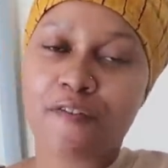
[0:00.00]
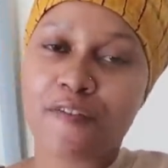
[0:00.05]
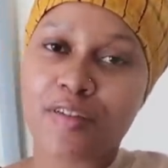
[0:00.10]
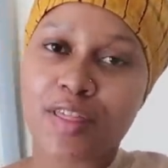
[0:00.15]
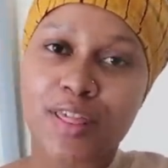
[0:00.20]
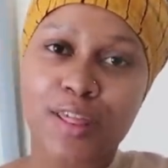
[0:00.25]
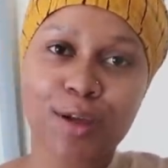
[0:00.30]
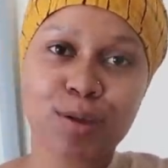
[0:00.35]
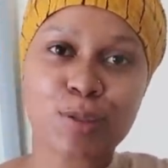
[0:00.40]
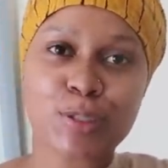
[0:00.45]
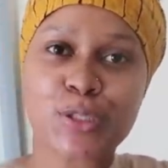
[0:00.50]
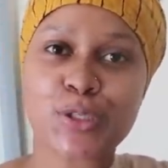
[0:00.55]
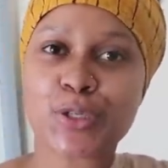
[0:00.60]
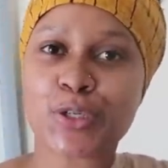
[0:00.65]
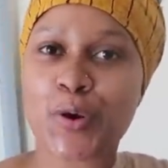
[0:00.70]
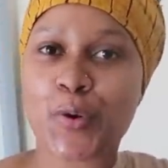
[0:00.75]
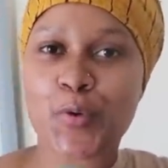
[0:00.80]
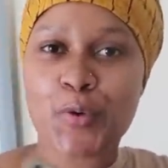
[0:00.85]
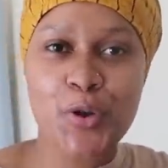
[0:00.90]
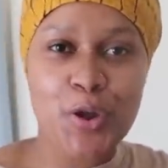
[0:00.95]
For those
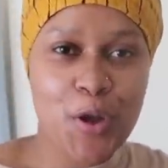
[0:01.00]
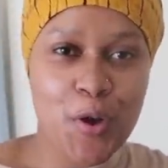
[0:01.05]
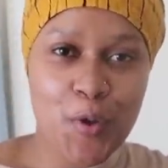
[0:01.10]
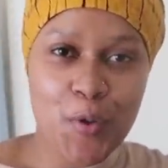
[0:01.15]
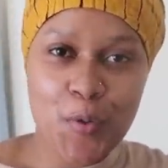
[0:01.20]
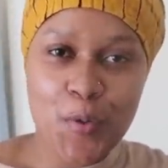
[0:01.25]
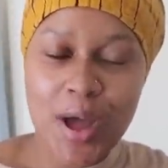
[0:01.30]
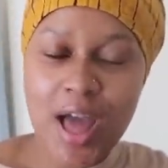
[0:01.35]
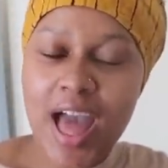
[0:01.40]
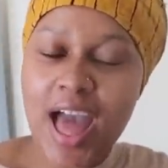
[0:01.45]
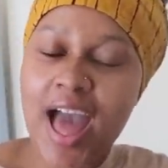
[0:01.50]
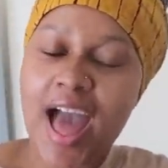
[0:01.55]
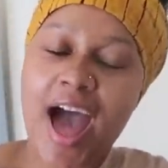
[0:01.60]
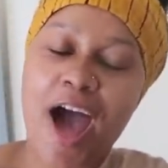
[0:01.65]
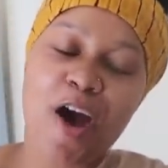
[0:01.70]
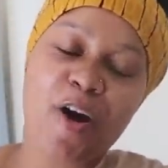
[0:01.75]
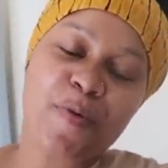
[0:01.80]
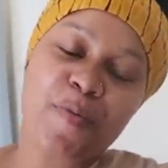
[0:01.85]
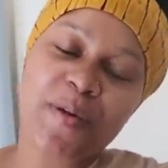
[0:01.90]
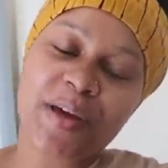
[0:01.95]
who don't know,
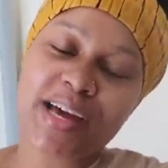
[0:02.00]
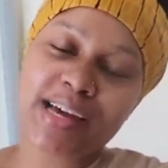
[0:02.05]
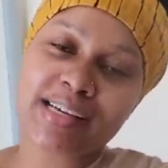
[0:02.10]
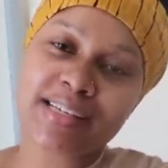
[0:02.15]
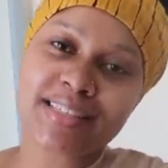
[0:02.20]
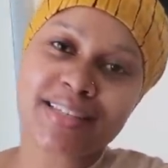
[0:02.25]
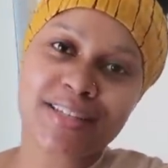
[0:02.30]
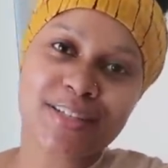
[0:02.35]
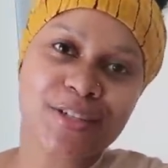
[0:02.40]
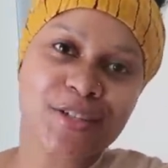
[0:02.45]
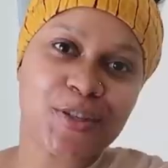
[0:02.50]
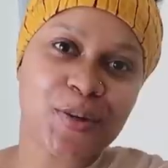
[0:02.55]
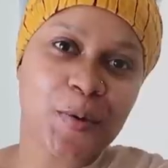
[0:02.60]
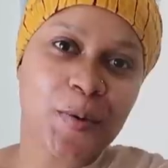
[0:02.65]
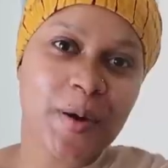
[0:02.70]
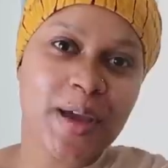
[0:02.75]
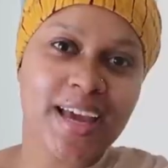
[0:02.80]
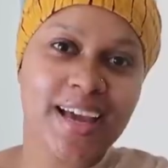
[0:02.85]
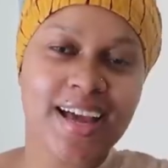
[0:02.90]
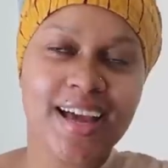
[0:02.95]
I hope you guys are
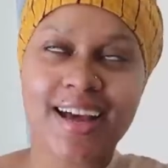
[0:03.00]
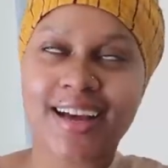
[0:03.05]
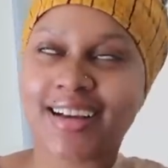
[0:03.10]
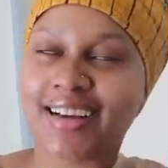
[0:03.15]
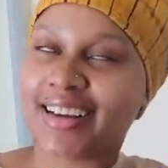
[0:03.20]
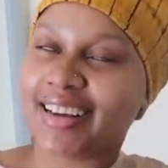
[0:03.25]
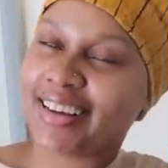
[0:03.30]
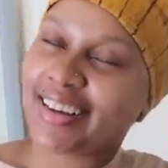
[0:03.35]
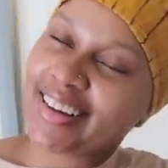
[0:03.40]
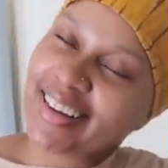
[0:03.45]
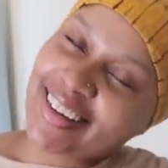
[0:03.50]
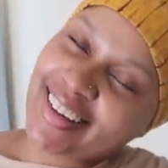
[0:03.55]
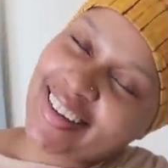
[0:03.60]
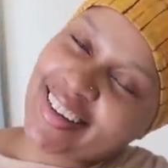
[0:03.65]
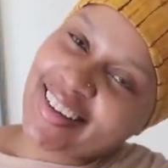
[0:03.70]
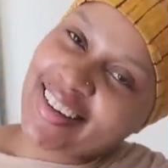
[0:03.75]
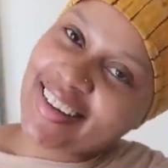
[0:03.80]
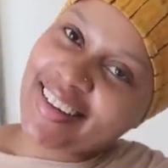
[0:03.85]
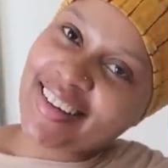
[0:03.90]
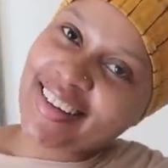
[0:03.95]
doing
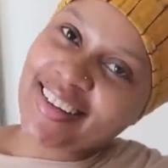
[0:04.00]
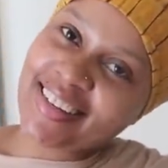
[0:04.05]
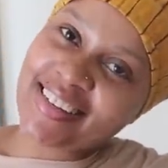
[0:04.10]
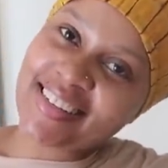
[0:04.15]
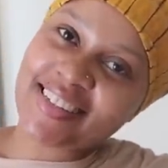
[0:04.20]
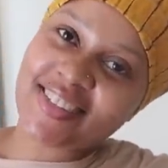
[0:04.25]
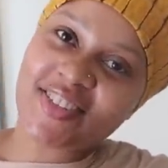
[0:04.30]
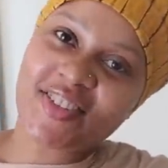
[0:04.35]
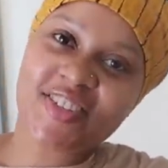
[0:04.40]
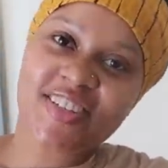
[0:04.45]
good.